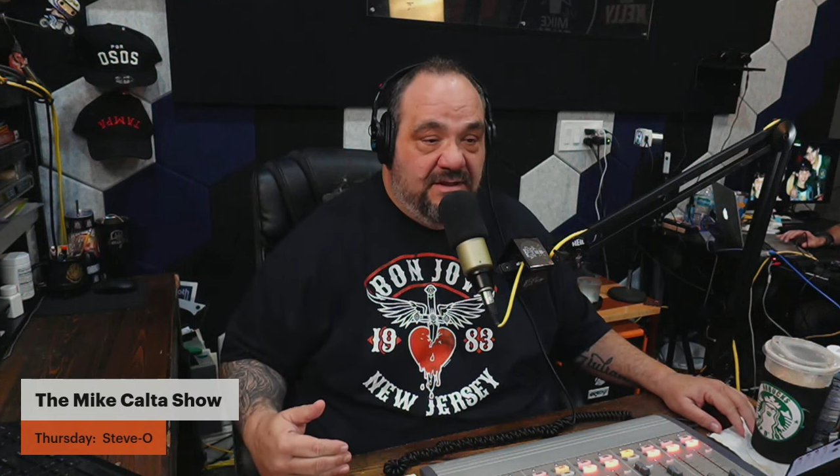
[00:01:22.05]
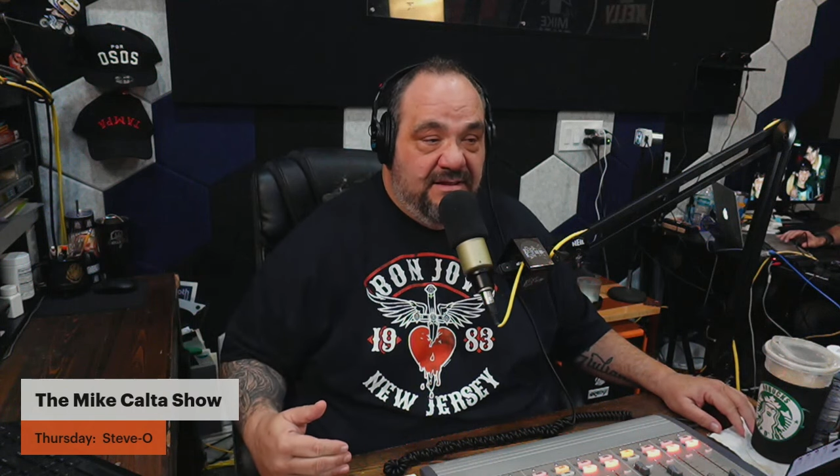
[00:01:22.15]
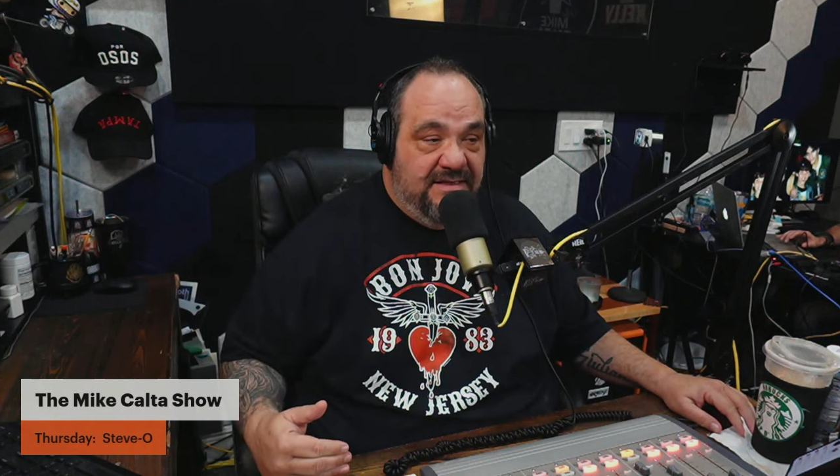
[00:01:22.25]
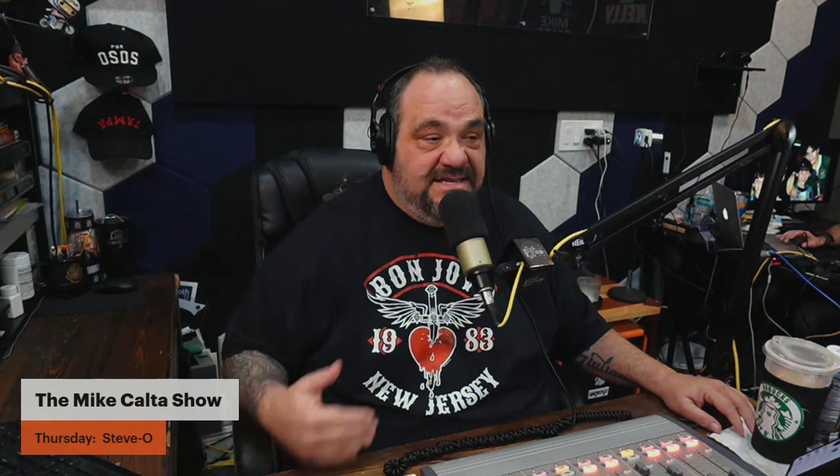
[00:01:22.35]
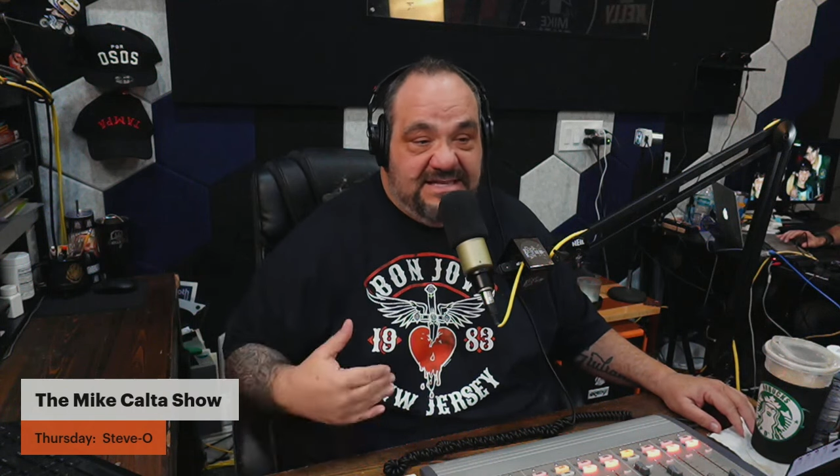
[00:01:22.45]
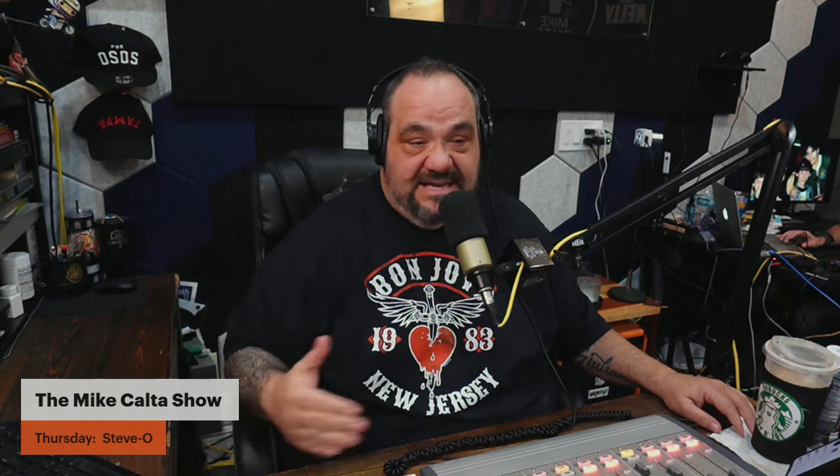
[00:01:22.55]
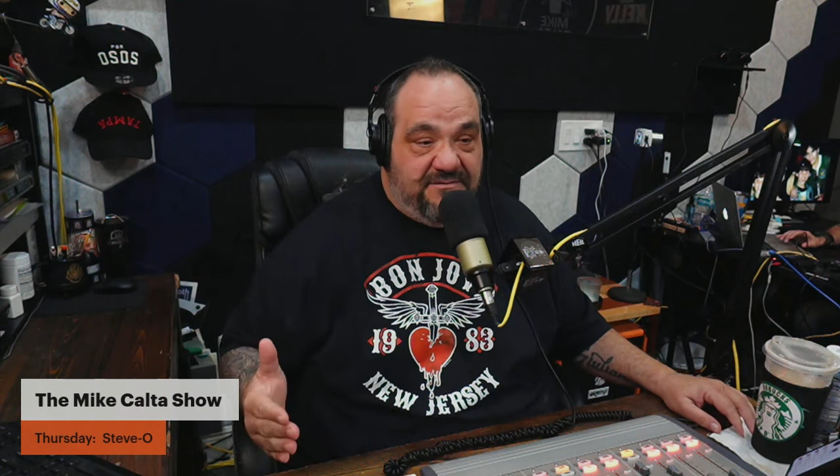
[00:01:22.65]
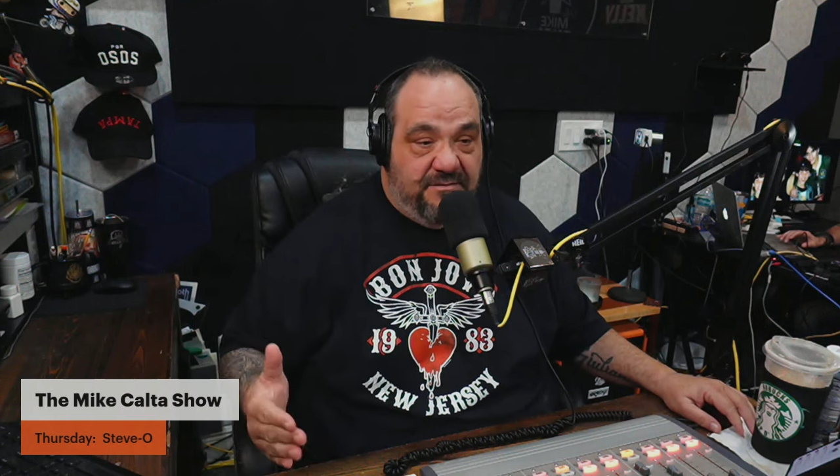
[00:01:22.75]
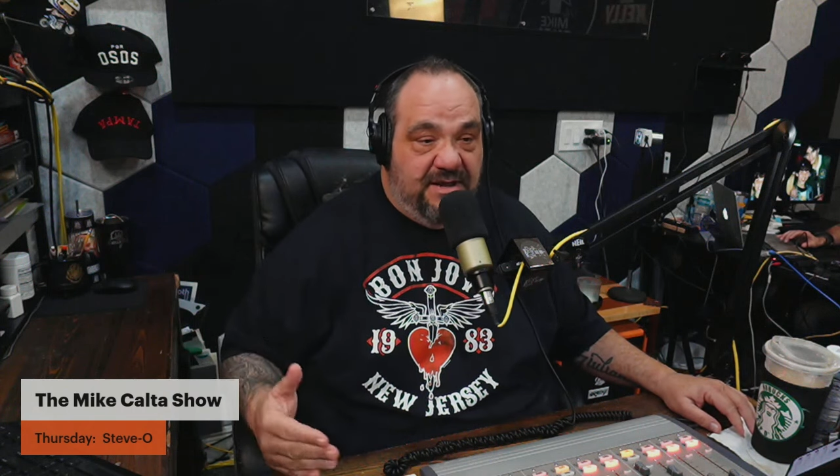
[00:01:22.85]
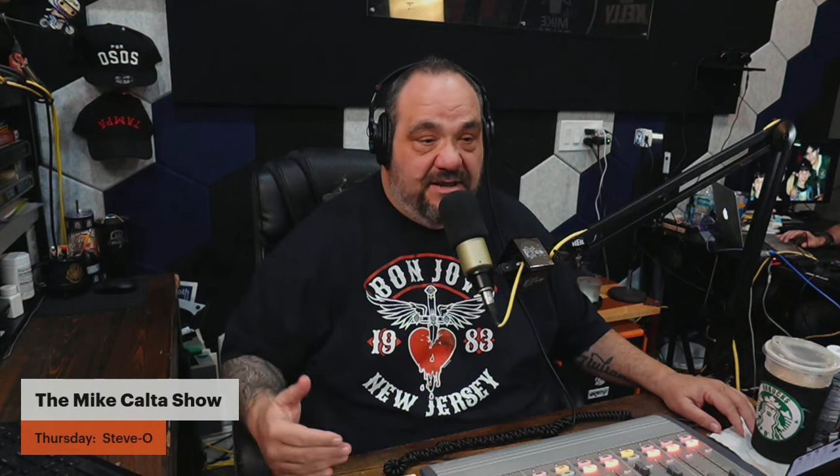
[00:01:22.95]
This is it
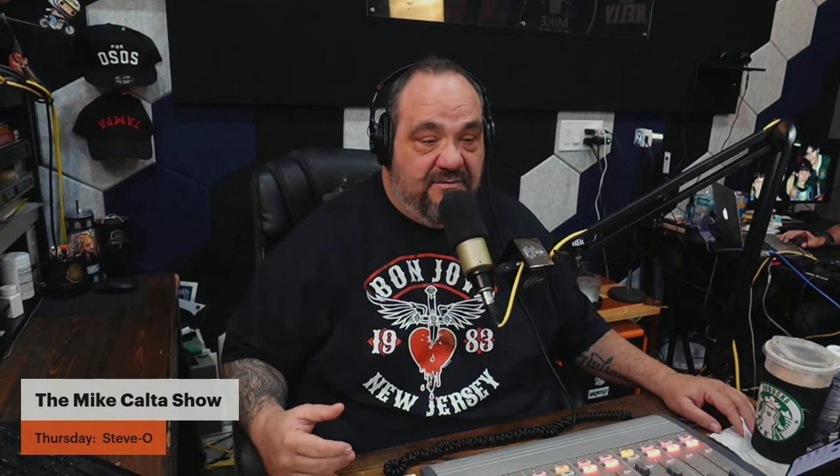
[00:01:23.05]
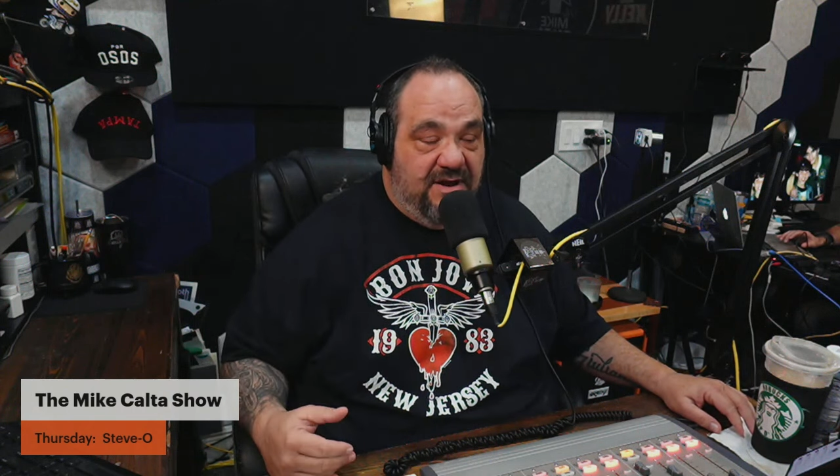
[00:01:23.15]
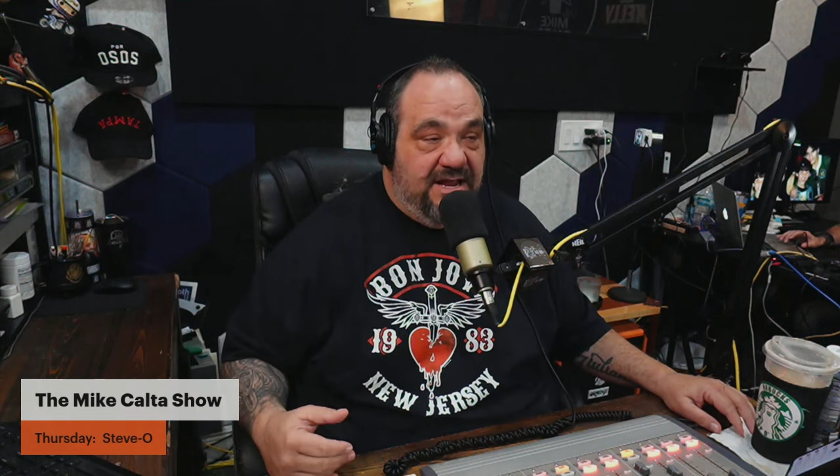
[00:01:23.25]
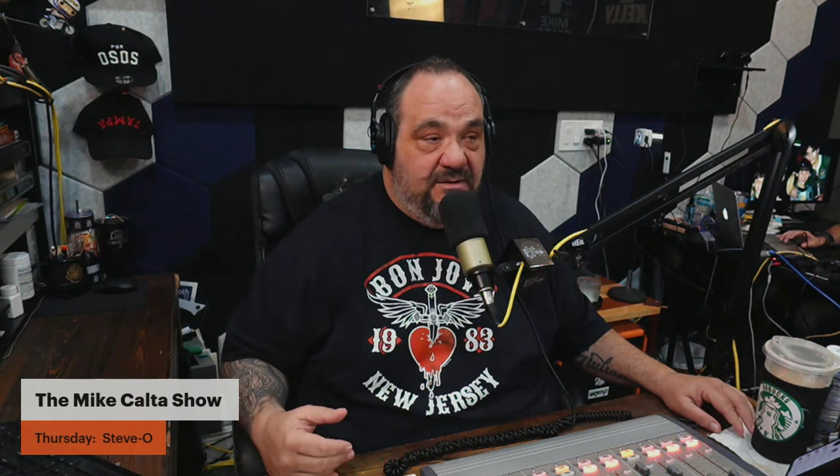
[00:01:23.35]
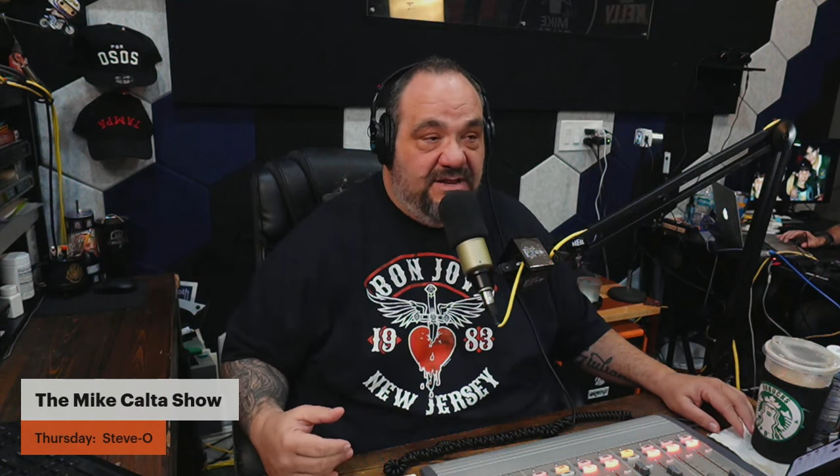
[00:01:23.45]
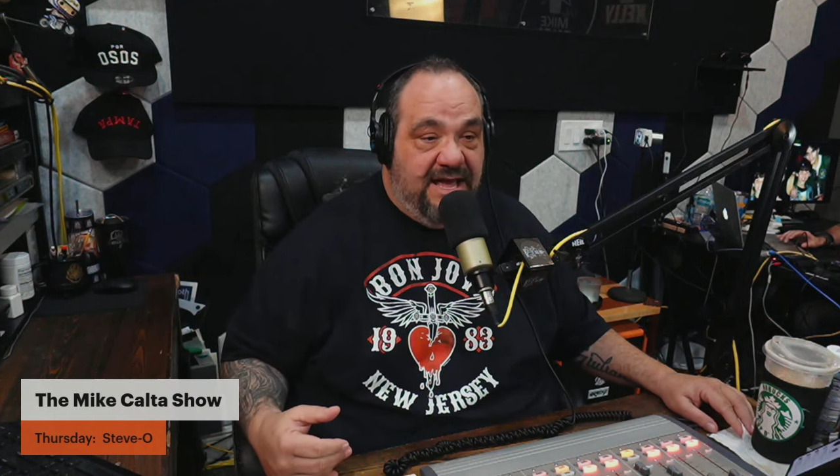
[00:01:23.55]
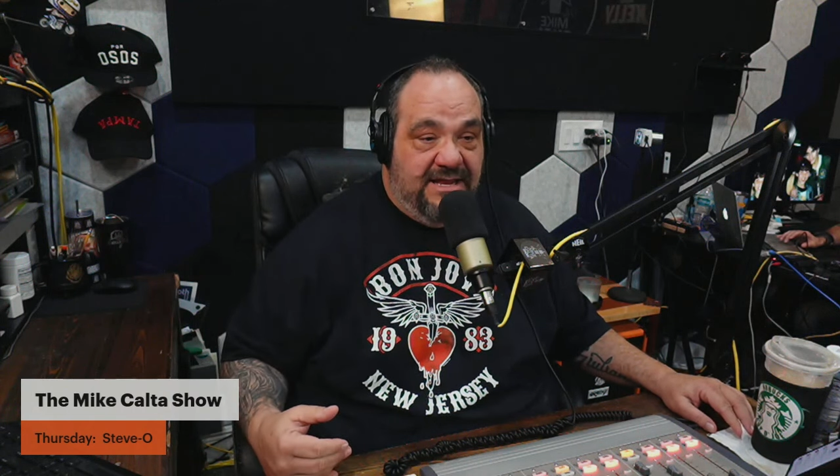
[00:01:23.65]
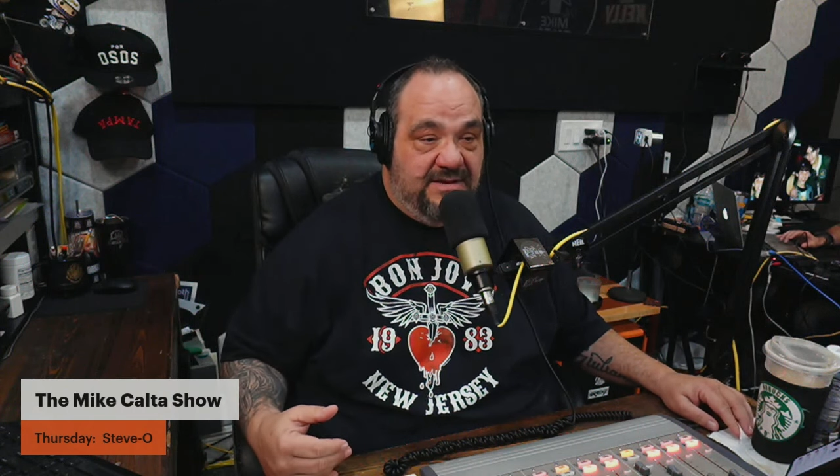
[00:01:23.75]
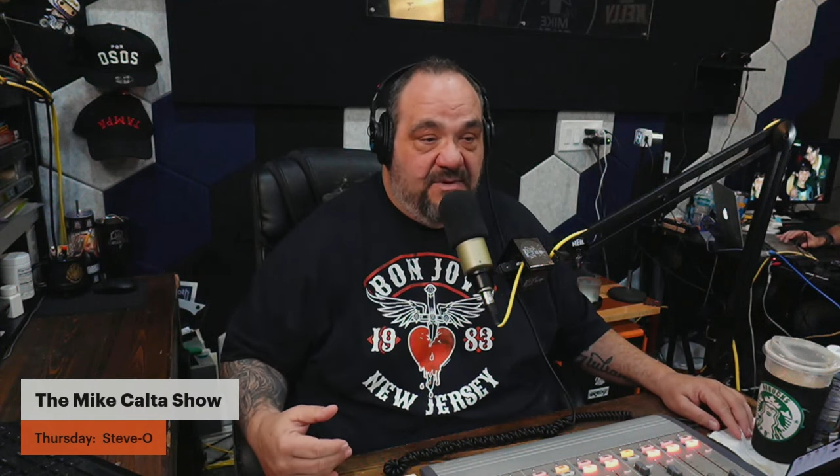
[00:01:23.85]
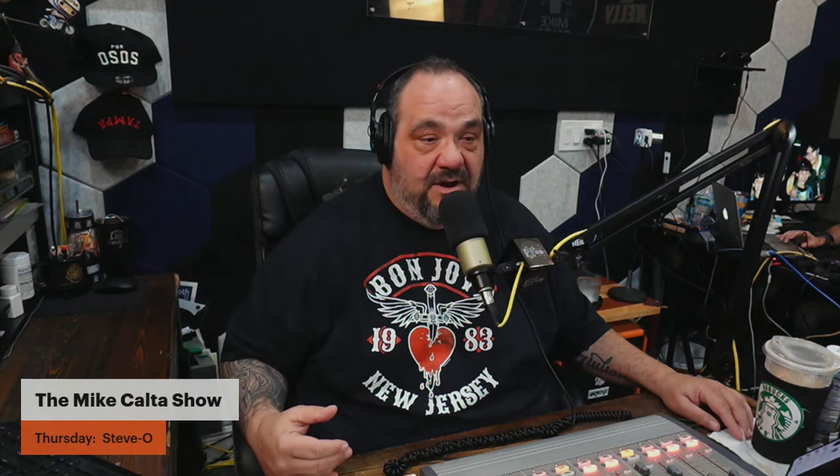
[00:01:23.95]
for me. If radio
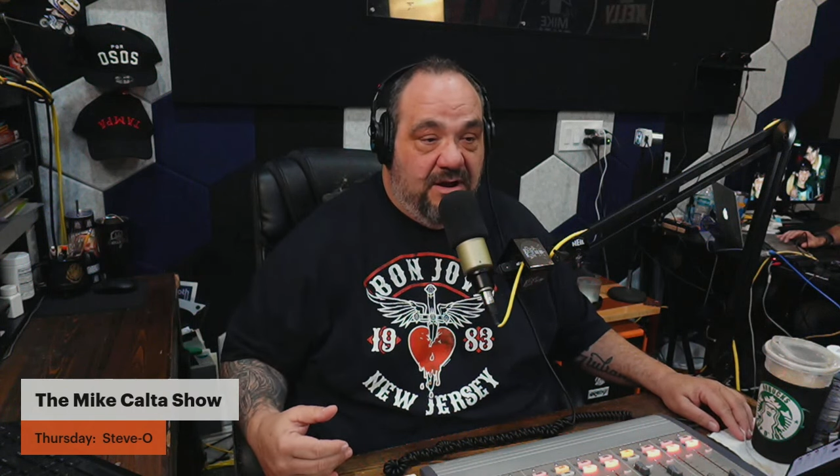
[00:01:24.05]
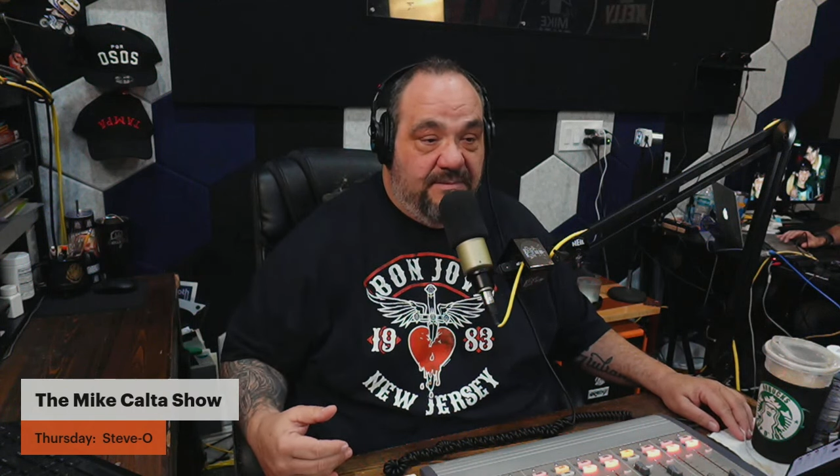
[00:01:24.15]
died tomorrow,